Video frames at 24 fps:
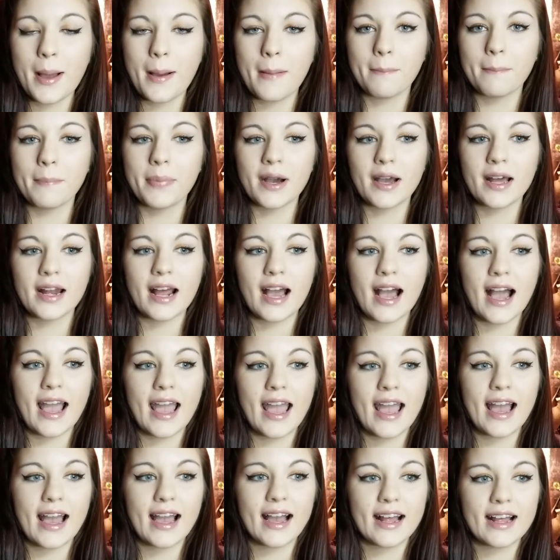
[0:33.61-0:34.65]
But
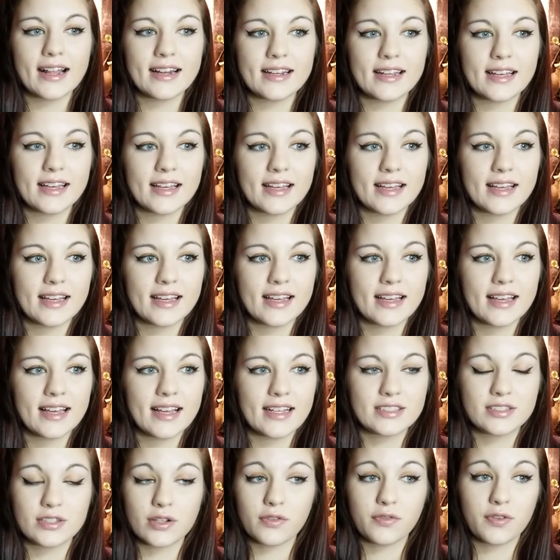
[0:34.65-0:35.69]

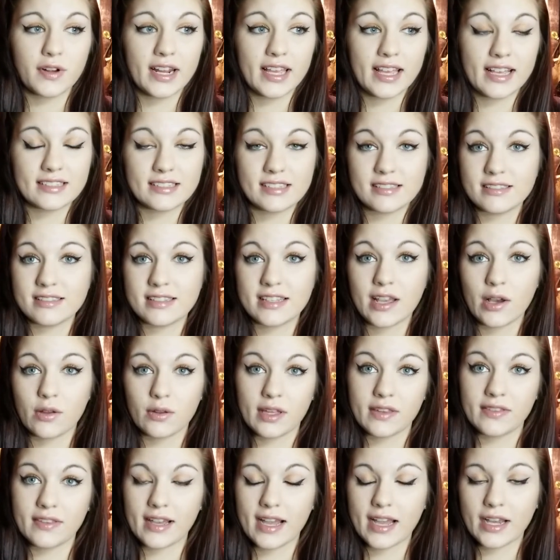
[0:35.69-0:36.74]
it's so funny because this is the
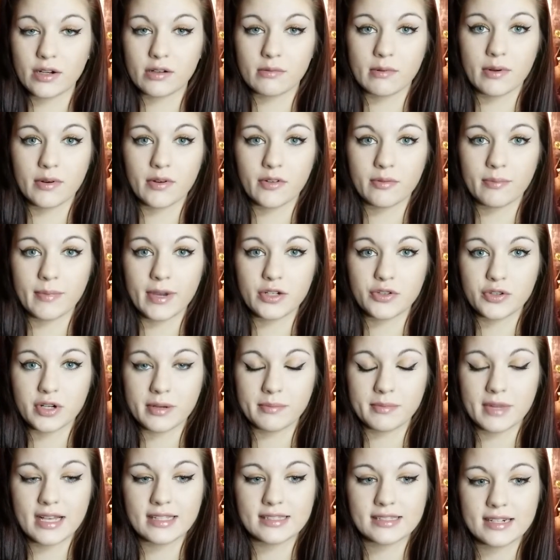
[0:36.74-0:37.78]
only thing I can remember from my dream
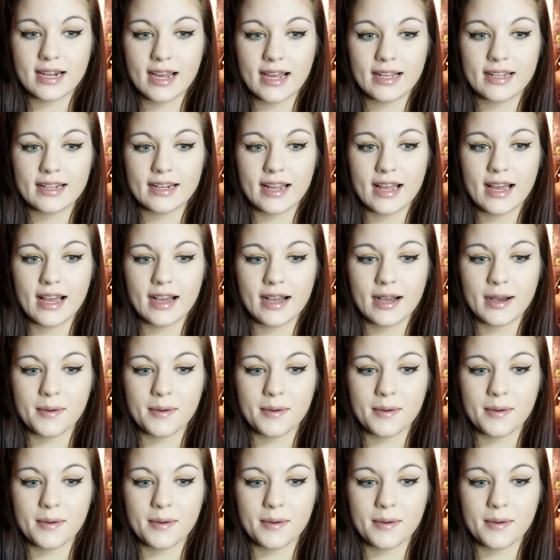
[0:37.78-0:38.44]
last night.